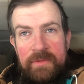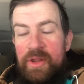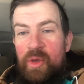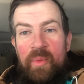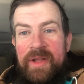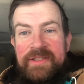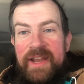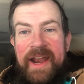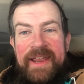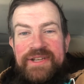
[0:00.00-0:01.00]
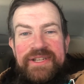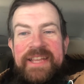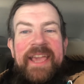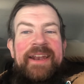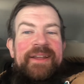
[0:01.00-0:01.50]
the ones that I had just
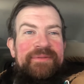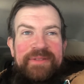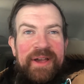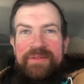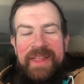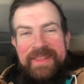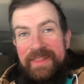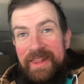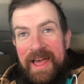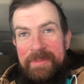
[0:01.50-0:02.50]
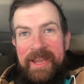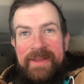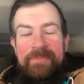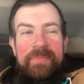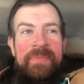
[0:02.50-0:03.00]
taken of, of like the
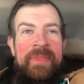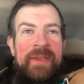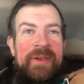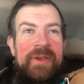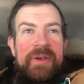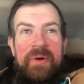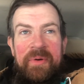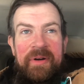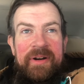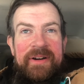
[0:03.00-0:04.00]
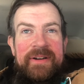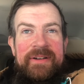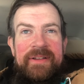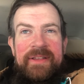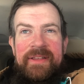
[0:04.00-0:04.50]
lobby or
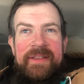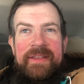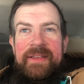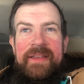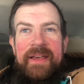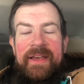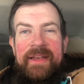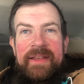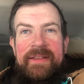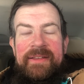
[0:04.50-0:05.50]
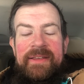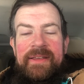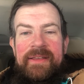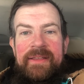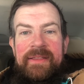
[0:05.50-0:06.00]
uh,
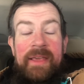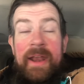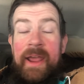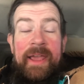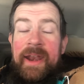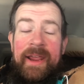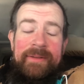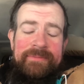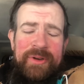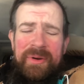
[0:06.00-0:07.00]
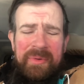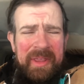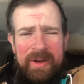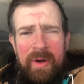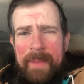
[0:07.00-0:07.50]
and I and I couldn't
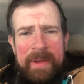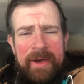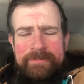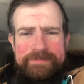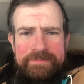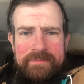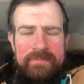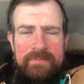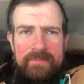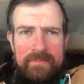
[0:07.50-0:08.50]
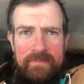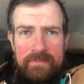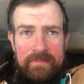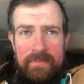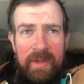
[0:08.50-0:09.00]
really crop out
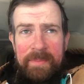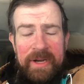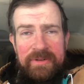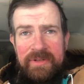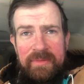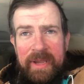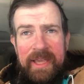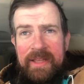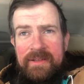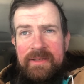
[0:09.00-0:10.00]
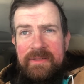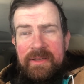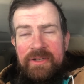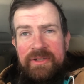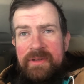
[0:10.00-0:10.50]
the pictures of my kids because
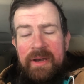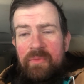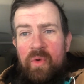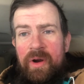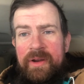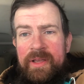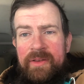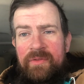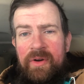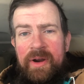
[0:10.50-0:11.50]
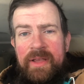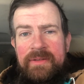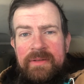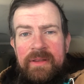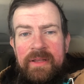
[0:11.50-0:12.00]
it just didn't work as far
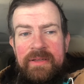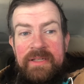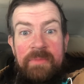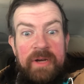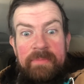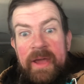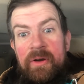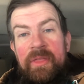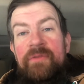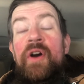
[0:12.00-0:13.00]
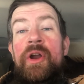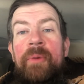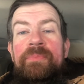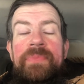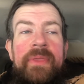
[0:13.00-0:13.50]
as the subject matter of the photo.